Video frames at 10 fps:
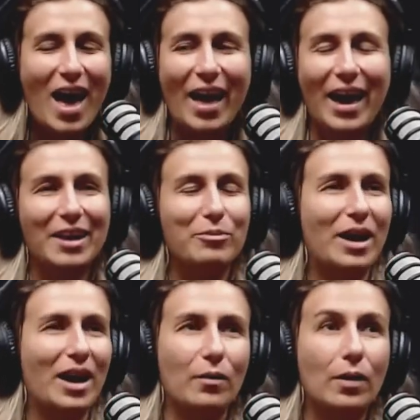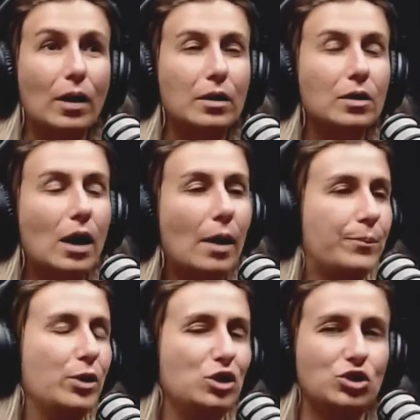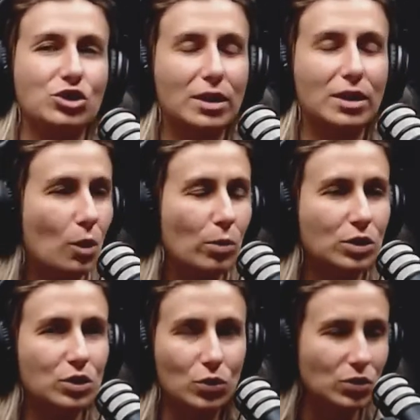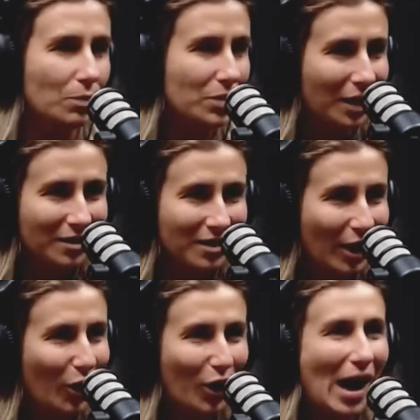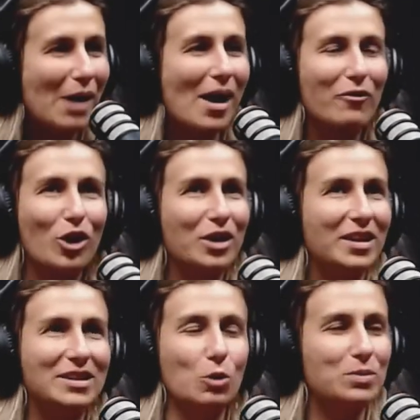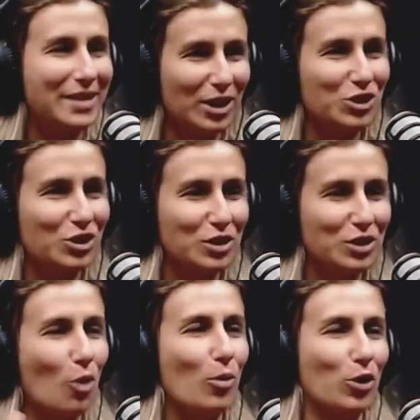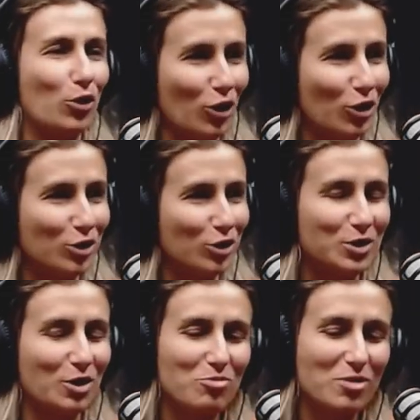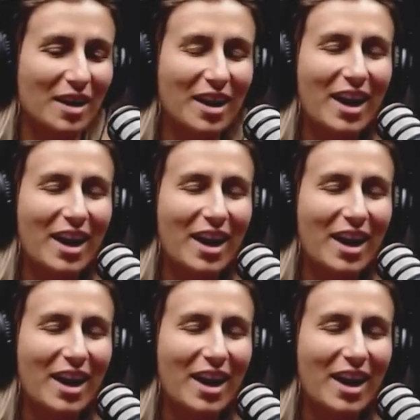And I'm like, I'm pretty sure that someone saw something. You know, I, I've got this obsession that someone on Earth saw something.